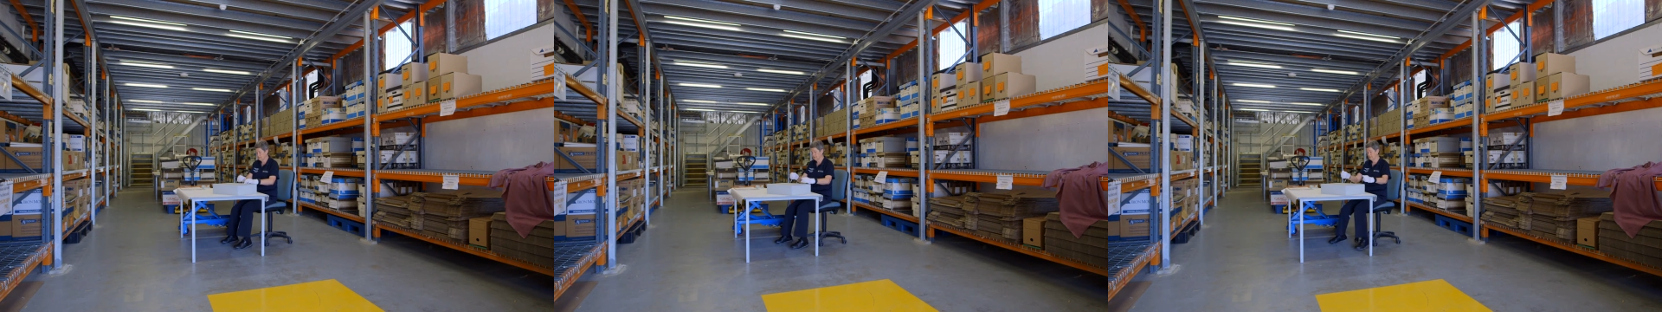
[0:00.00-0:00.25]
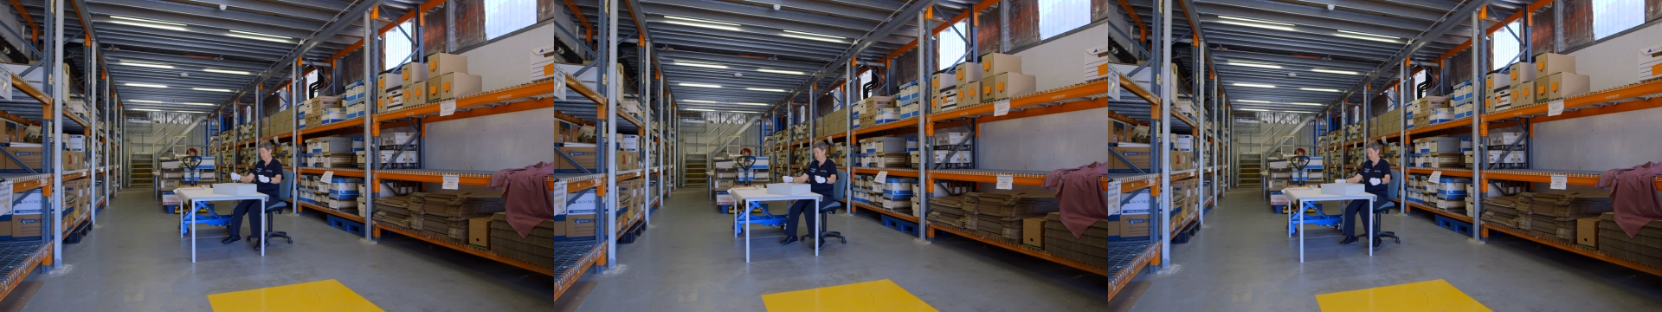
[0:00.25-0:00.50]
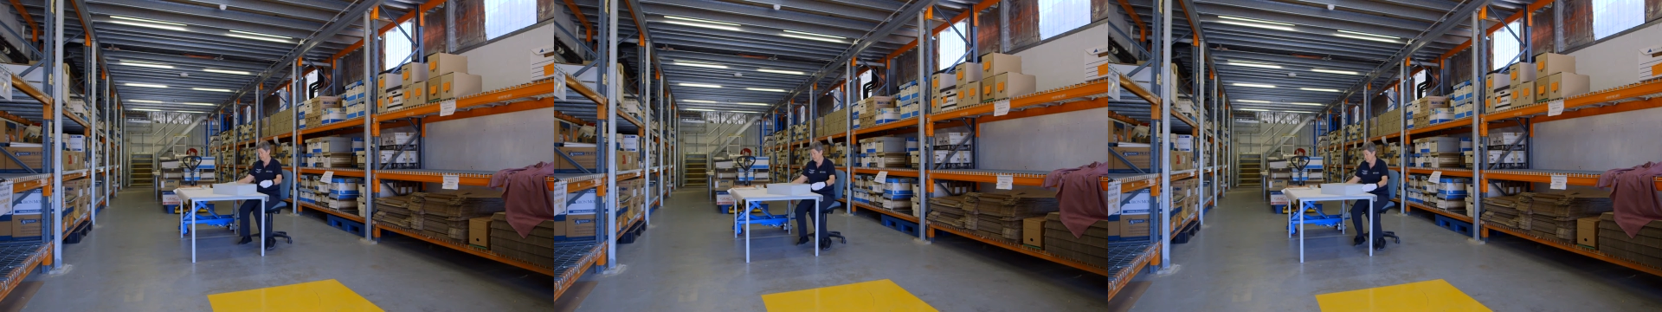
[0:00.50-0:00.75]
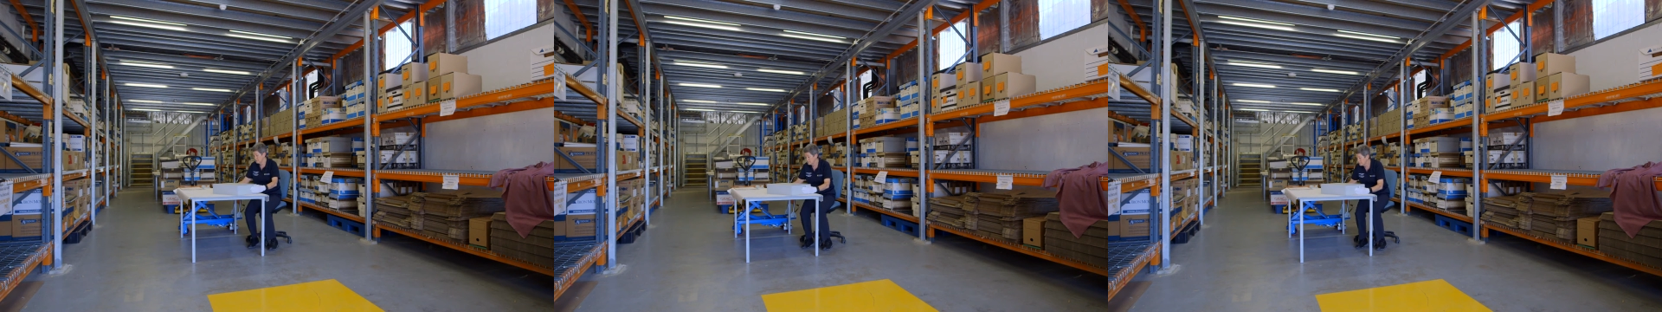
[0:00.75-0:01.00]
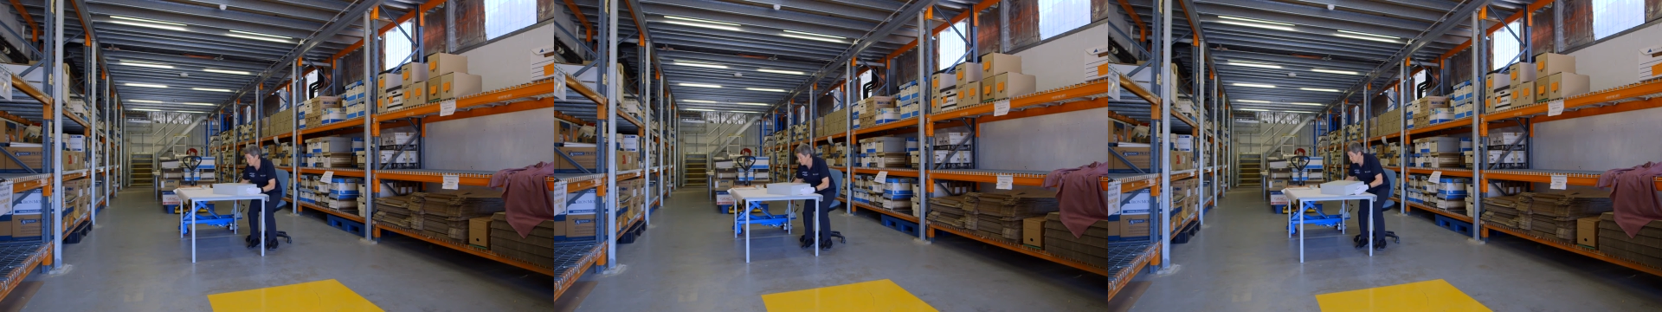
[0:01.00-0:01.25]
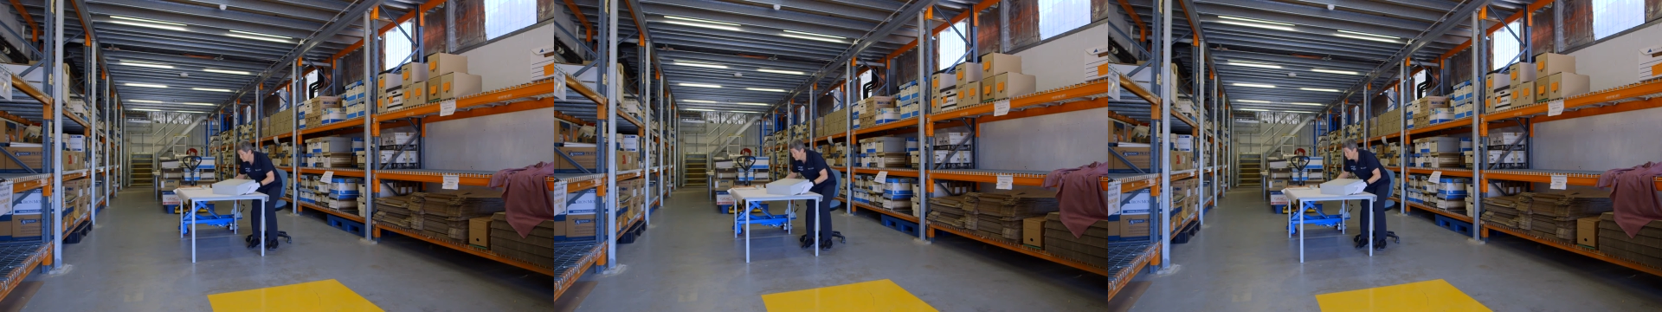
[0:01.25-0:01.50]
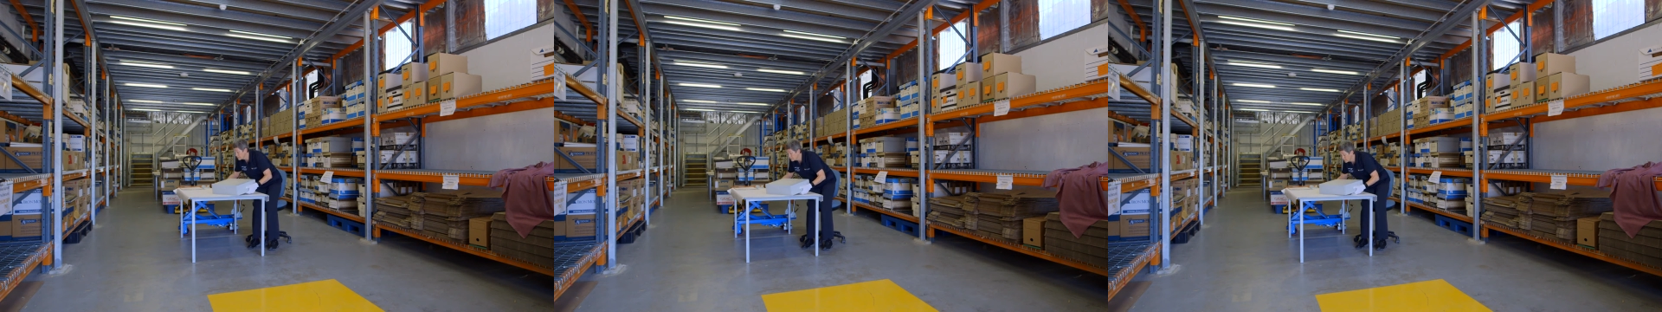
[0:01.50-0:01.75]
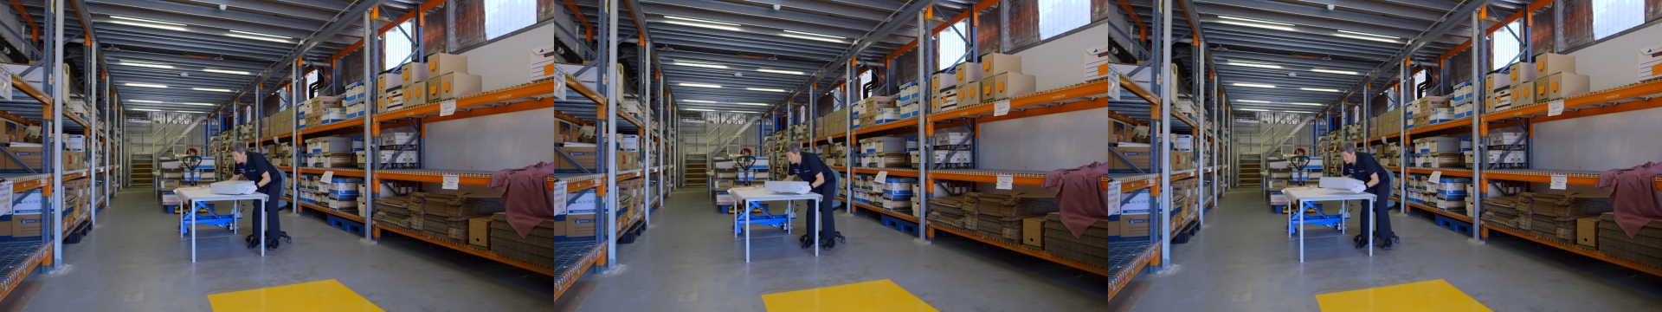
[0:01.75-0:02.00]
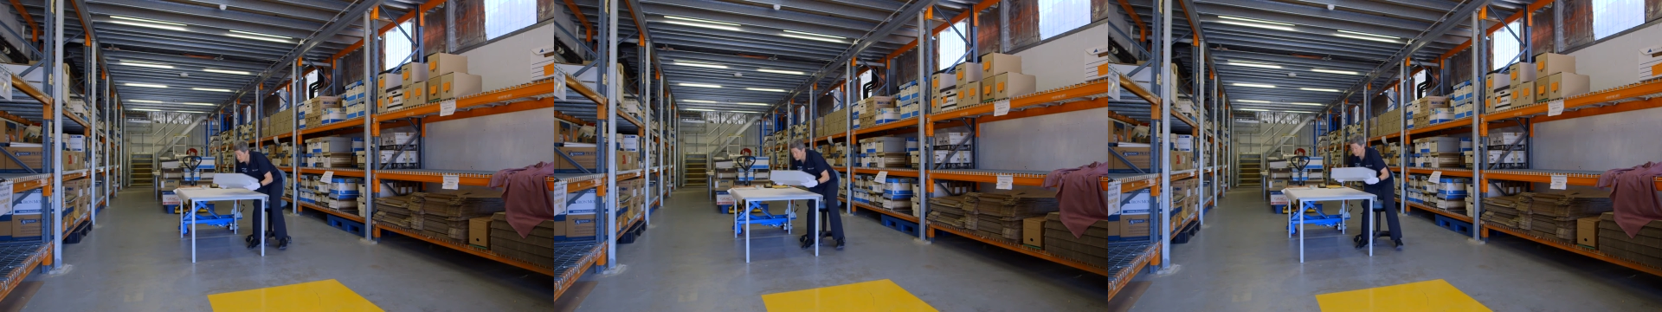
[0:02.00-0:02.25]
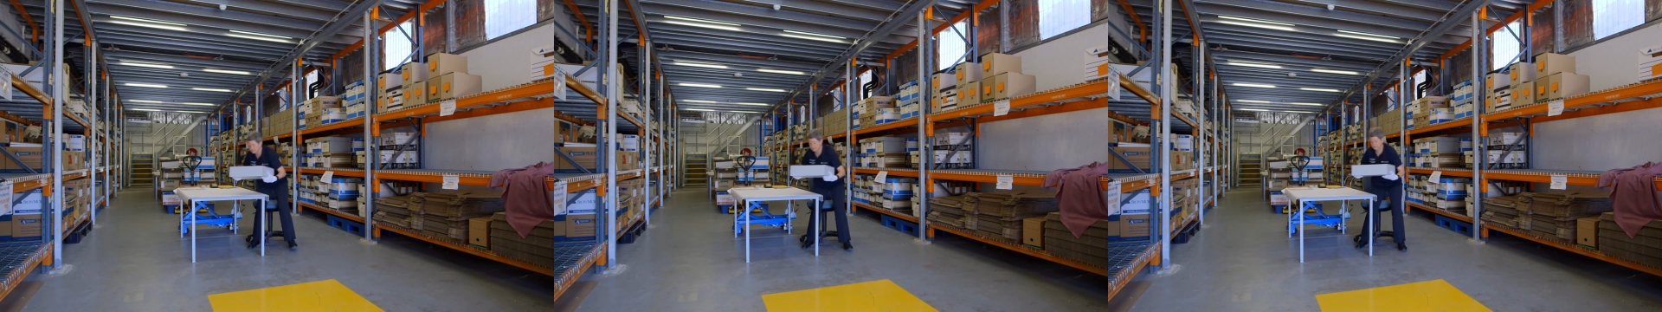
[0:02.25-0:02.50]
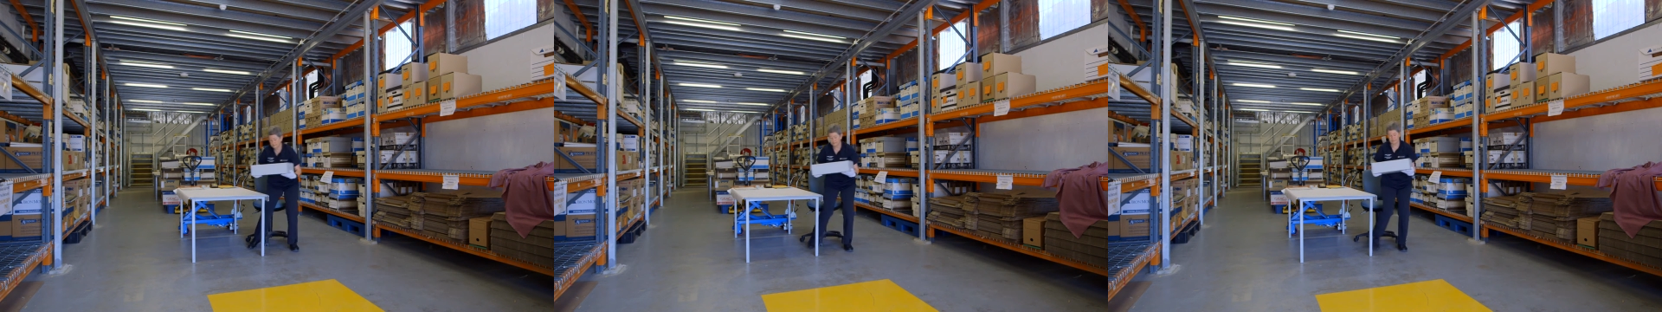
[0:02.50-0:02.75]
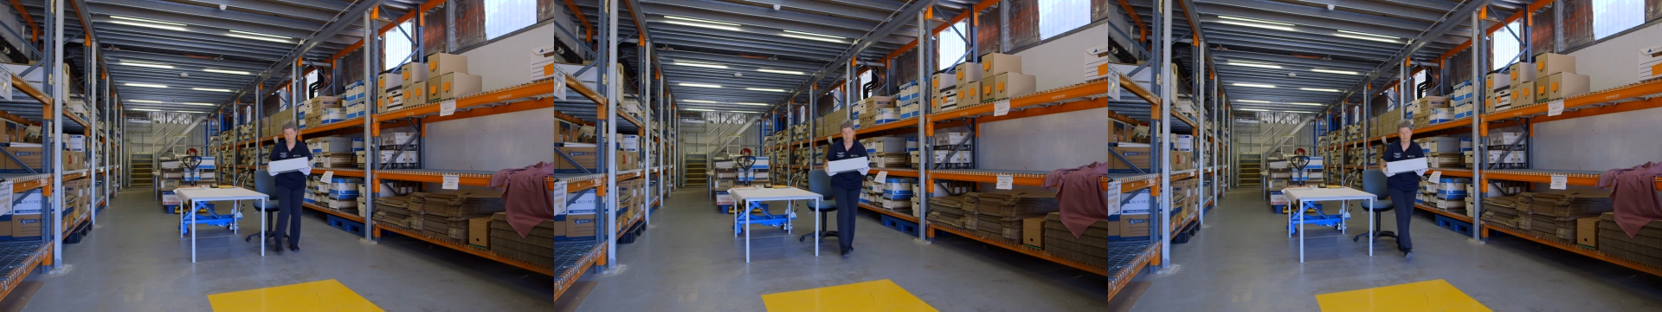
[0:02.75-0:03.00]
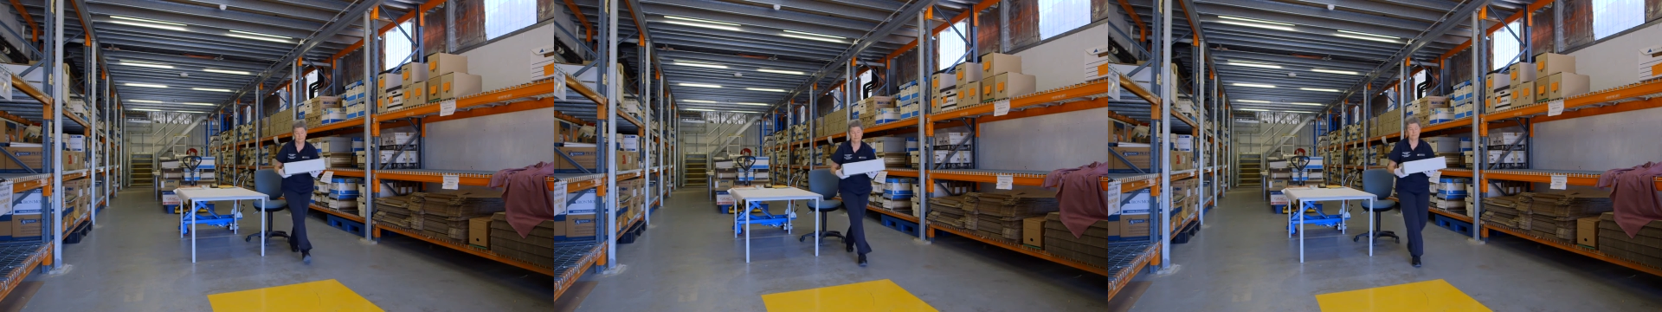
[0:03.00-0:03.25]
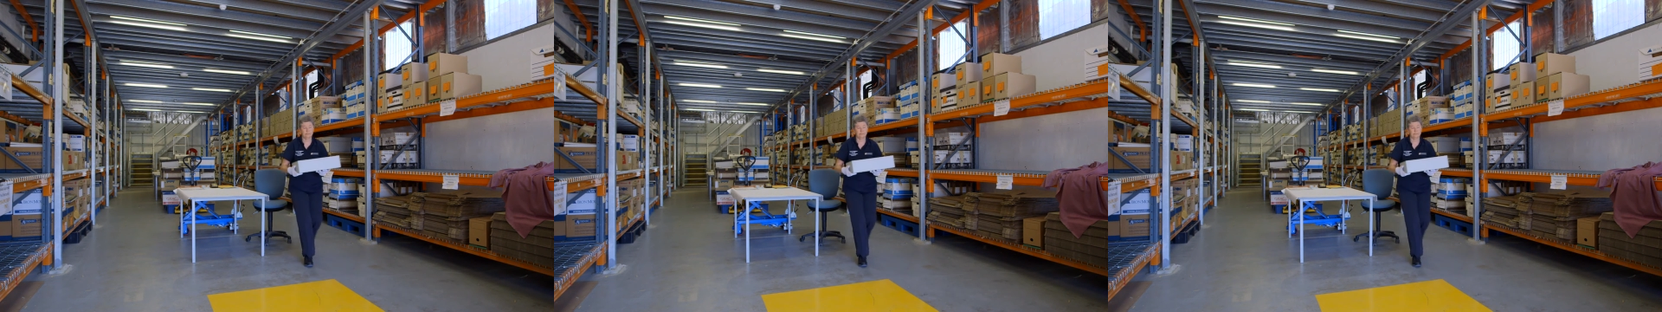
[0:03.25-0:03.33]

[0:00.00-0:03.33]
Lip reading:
Nobody's mouth can be seen.